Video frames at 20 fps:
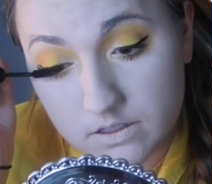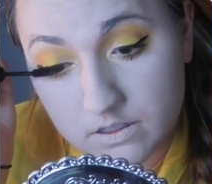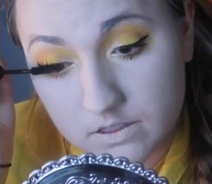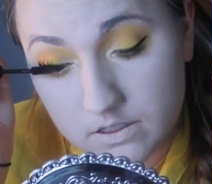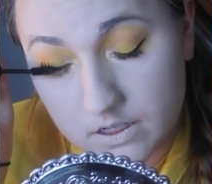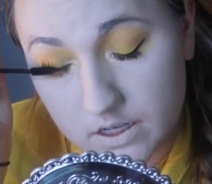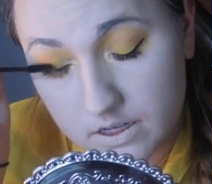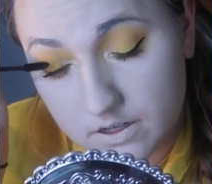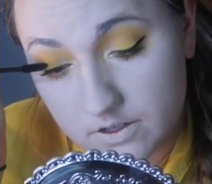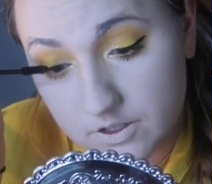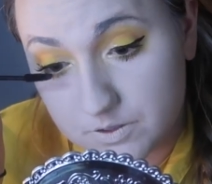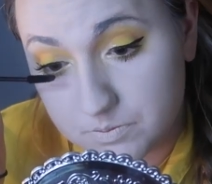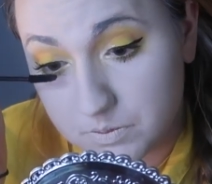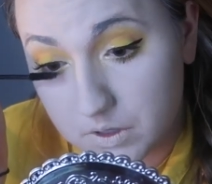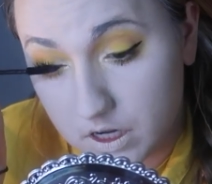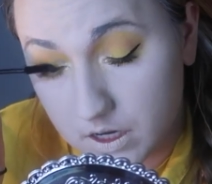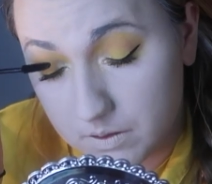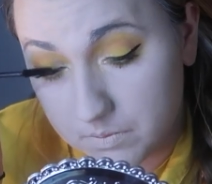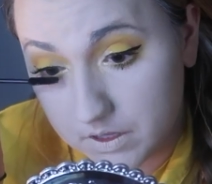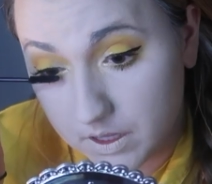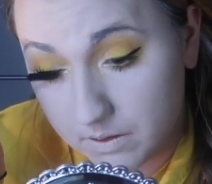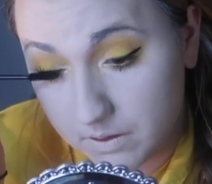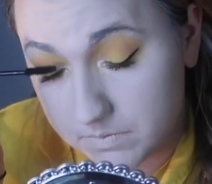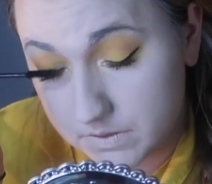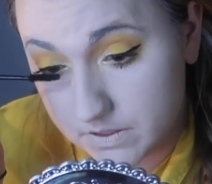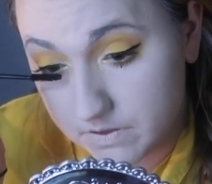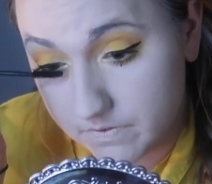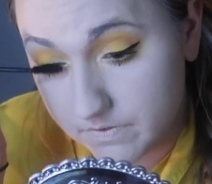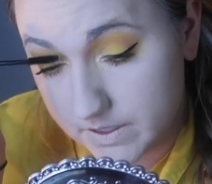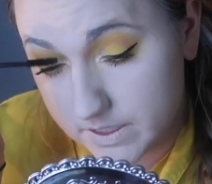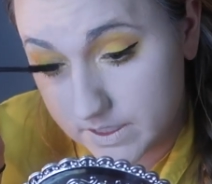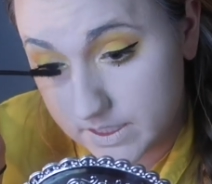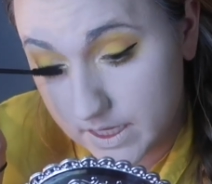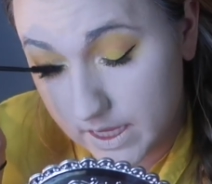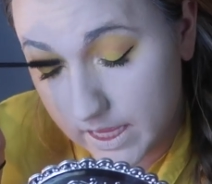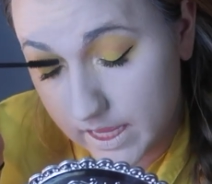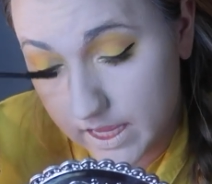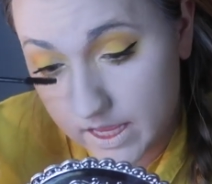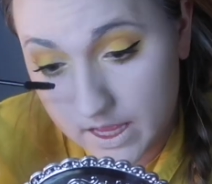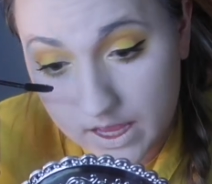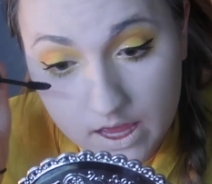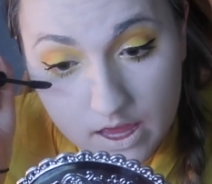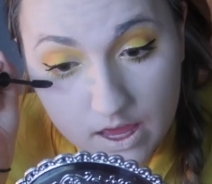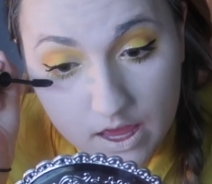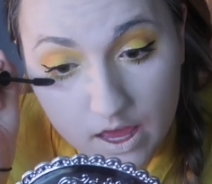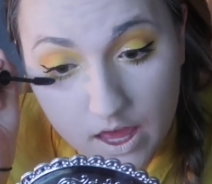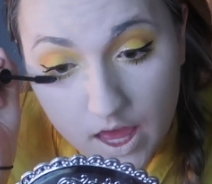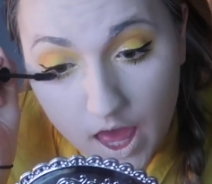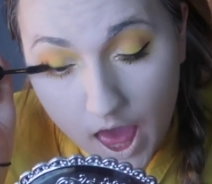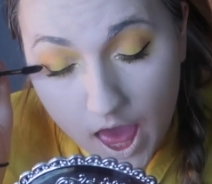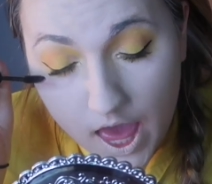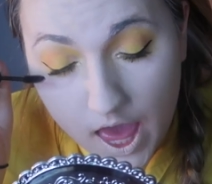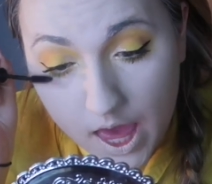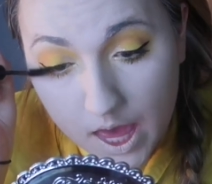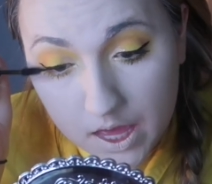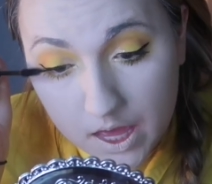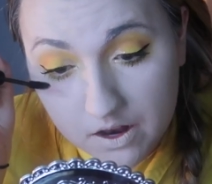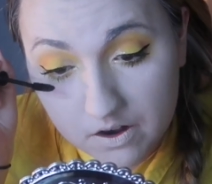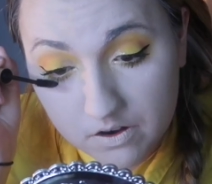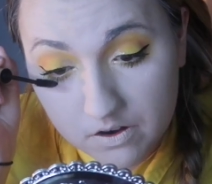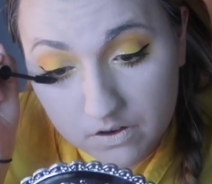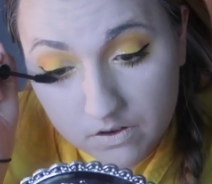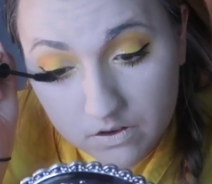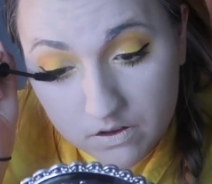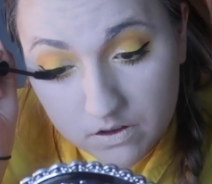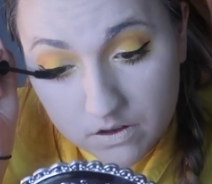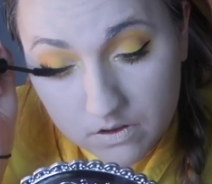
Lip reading: Tucker's mom comes to visit, and